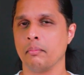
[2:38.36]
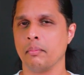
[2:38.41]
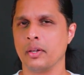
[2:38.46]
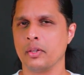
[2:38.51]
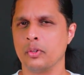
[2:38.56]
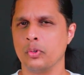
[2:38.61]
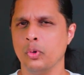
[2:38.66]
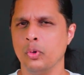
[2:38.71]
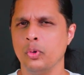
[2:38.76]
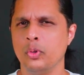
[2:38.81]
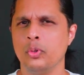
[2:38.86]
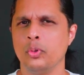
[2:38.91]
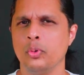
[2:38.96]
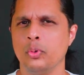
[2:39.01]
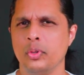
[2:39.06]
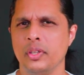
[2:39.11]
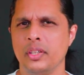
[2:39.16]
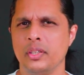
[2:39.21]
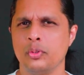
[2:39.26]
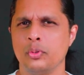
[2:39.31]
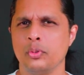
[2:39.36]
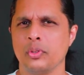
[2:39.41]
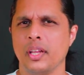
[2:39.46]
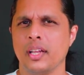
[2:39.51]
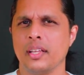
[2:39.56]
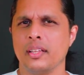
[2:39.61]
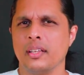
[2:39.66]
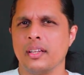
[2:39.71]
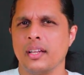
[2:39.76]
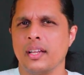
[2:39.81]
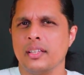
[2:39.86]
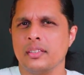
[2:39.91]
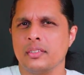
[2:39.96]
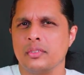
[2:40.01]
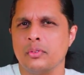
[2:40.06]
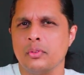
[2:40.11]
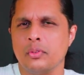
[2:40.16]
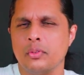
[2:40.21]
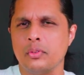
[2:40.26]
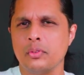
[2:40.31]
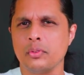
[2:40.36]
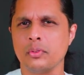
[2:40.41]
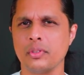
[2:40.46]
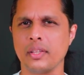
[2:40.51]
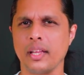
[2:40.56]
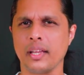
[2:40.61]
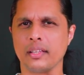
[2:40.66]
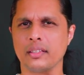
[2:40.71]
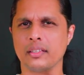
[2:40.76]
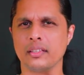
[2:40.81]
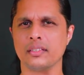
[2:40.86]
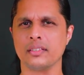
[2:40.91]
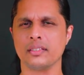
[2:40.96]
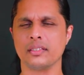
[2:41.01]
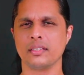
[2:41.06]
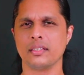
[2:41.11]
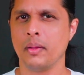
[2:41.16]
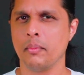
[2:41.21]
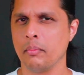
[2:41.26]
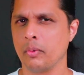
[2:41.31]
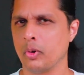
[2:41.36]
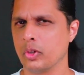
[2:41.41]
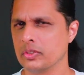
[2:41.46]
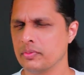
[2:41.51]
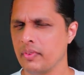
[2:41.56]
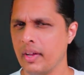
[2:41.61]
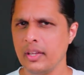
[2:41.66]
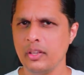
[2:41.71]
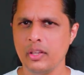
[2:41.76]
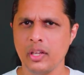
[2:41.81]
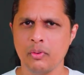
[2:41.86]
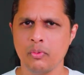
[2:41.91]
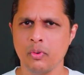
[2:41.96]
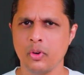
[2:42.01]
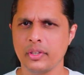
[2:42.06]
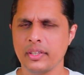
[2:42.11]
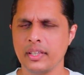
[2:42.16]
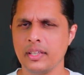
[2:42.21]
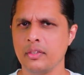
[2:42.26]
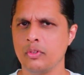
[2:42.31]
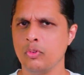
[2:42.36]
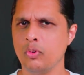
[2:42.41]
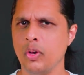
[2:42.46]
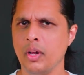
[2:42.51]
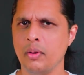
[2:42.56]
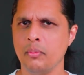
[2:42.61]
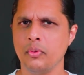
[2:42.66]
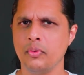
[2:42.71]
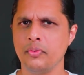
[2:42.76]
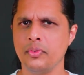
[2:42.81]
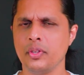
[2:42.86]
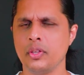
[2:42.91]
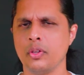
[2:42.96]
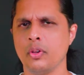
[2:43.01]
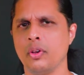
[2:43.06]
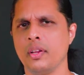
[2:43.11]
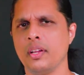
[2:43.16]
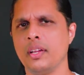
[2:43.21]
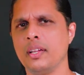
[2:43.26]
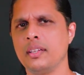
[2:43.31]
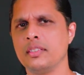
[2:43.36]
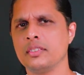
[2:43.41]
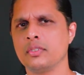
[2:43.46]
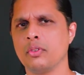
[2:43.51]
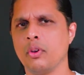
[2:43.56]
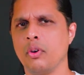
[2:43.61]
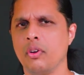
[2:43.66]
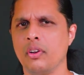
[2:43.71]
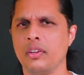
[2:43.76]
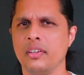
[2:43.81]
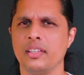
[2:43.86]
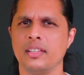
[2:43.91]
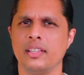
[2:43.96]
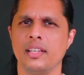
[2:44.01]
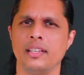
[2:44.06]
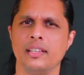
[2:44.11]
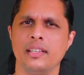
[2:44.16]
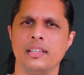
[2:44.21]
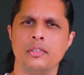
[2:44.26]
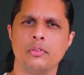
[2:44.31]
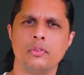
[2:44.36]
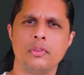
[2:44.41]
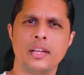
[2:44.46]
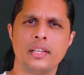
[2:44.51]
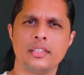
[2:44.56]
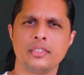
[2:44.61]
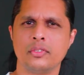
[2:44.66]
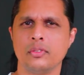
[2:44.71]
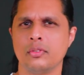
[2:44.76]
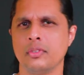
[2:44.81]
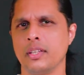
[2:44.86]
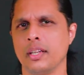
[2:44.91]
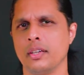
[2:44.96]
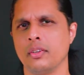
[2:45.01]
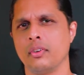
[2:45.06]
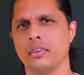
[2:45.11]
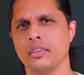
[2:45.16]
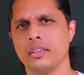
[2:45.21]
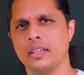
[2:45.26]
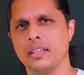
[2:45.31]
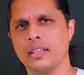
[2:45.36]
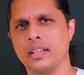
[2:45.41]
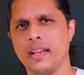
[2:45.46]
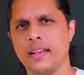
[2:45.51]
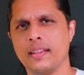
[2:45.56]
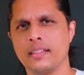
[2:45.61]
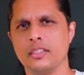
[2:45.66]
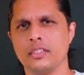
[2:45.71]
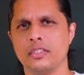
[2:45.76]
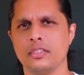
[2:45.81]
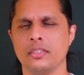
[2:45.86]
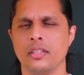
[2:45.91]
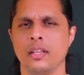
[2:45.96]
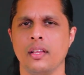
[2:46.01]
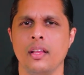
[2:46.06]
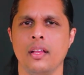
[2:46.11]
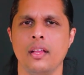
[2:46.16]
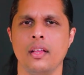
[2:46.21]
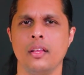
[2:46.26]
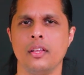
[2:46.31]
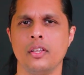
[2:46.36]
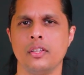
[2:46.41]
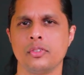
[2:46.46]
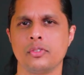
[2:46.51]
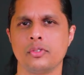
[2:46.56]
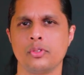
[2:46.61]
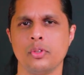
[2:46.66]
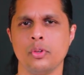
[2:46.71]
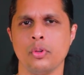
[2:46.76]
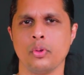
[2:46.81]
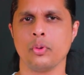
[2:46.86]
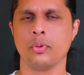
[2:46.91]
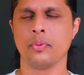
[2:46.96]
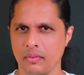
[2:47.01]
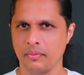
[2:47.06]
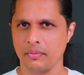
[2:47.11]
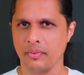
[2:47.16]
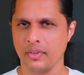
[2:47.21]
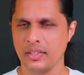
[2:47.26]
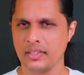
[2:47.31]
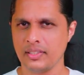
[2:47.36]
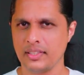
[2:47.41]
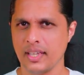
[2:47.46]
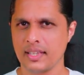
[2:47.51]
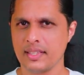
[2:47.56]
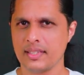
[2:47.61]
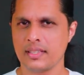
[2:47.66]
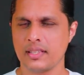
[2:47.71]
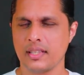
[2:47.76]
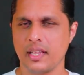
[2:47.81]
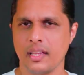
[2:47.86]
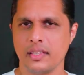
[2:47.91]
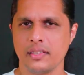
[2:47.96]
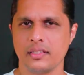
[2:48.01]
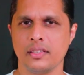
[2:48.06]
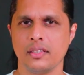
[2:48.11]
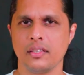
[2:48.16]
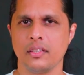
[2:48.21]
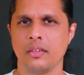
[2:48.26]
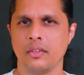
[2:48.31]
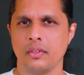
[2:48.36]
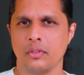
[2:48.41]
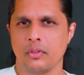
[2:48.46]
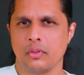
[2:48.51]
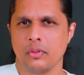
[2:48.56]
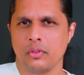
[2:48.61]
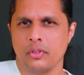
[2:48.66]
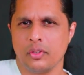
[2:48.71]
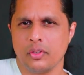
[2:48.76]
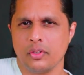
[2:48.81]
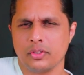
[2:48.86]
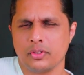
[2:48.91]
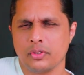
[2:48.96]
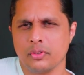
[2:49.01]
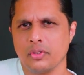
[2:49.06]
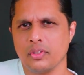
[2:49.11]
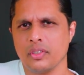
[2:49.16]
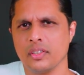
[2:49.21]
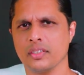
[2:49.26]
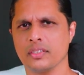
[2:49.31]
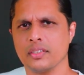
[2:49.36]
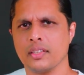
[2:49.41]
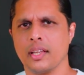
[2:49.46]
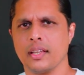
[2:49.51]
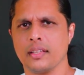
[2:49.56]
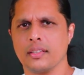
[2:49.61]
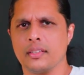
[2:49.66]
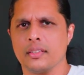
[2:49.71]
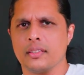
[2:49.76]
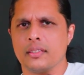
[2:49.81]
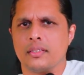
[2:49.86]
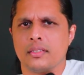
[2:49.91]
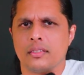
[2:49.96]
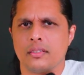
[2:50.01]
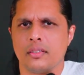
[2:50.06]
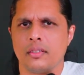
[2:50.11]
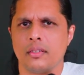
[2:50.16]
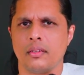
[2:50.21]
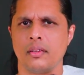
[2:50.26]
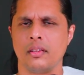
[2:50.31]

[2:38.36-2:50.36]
but don't do it together, guys. Don't do like this, because while you are walking you are moving your hands alternately. You guys know that already, like this. So first exercise, roll your shoulders like this.